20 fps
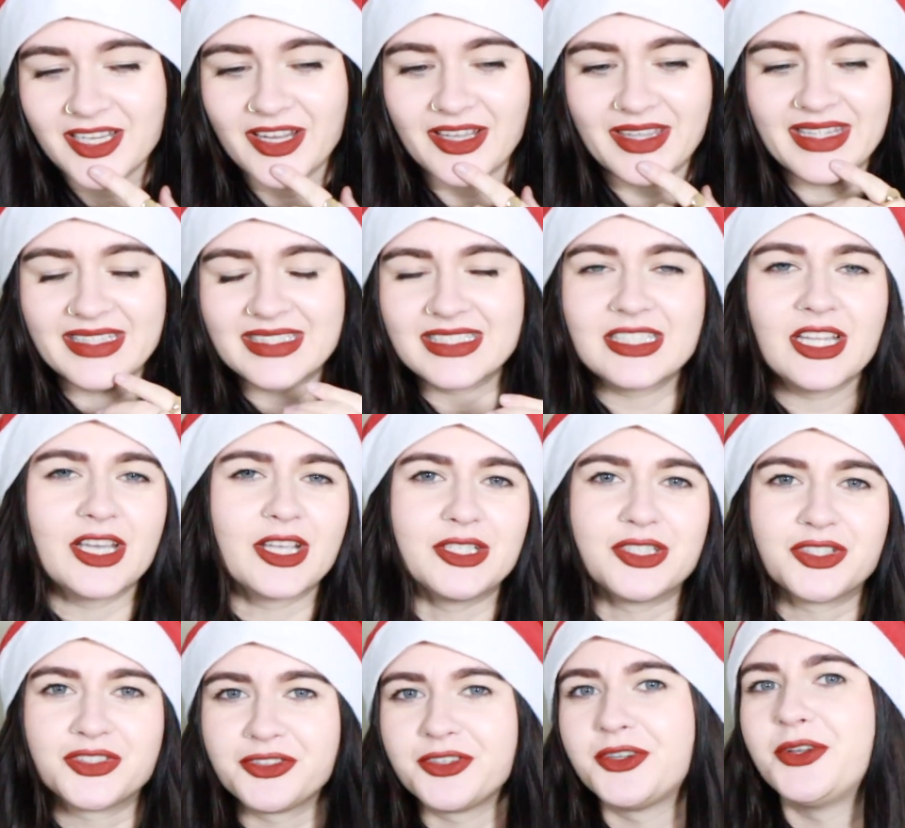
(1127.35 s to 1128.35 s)
Like this is like a
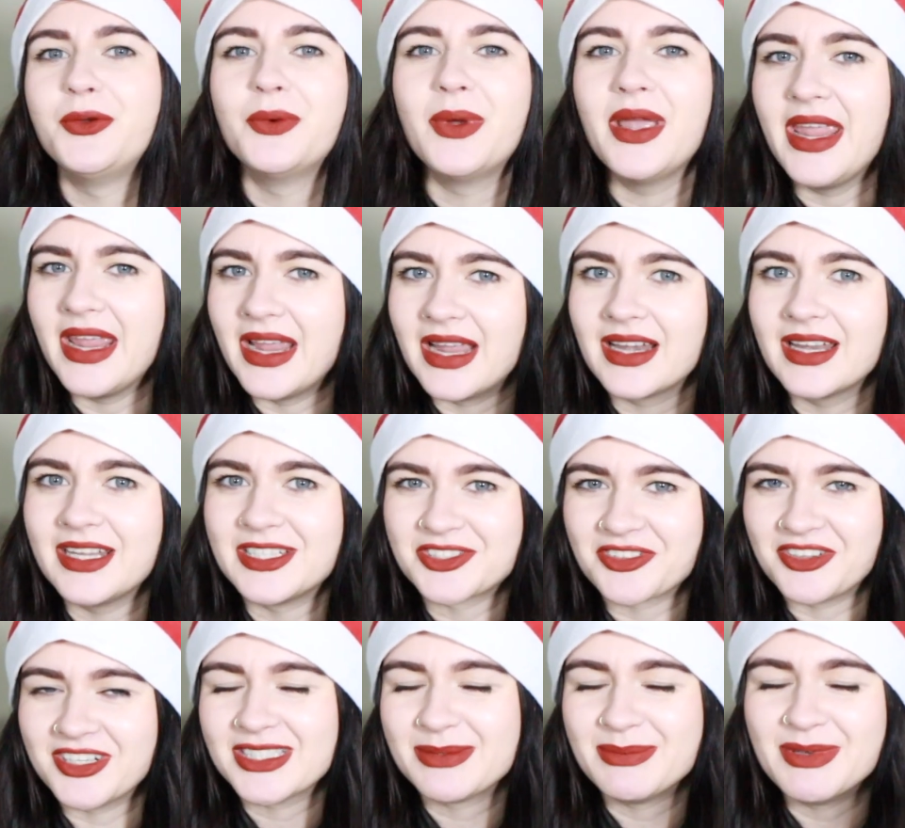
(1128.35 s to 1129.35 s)
true English
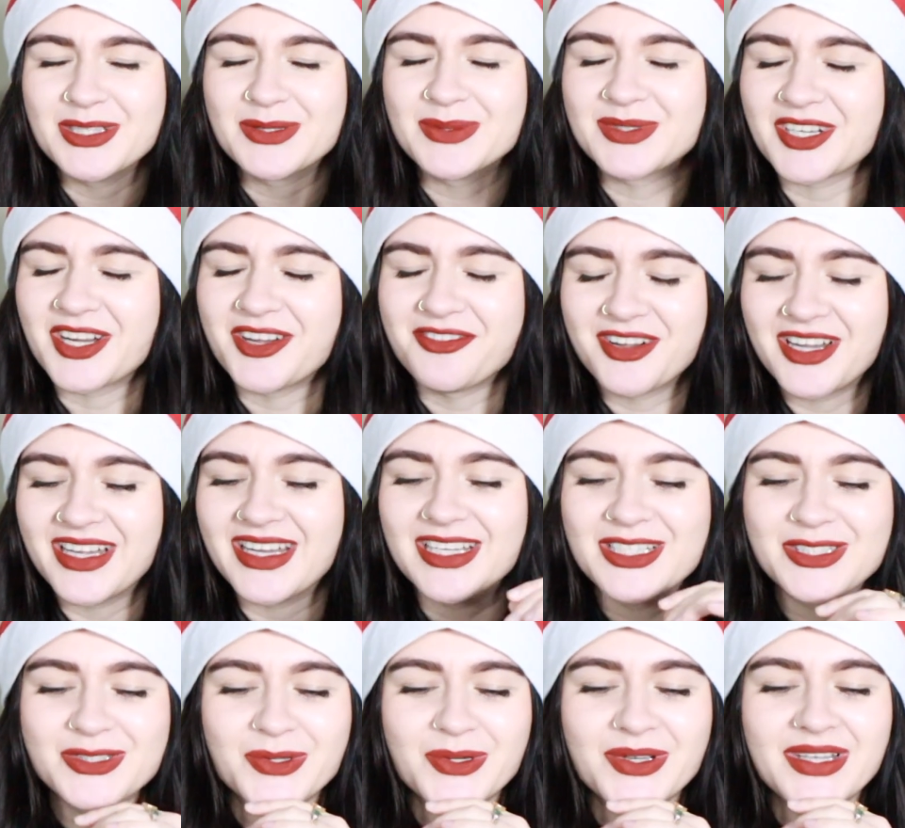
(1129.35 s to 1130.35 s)
Christmas, which I really
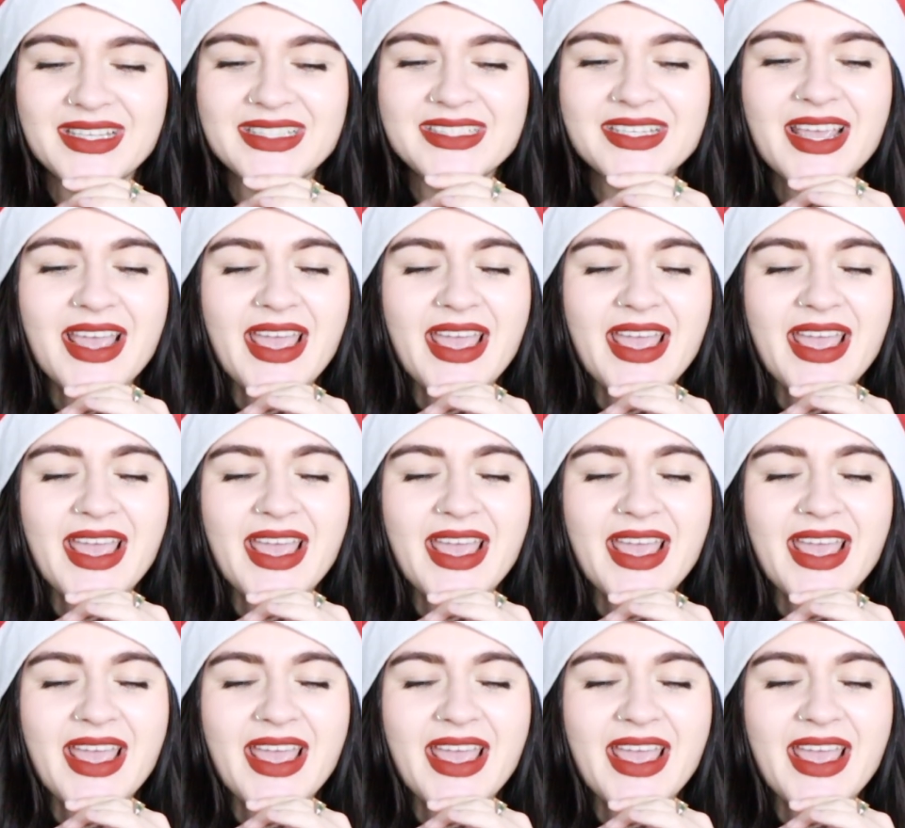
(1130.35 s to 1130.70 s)
enjoyed.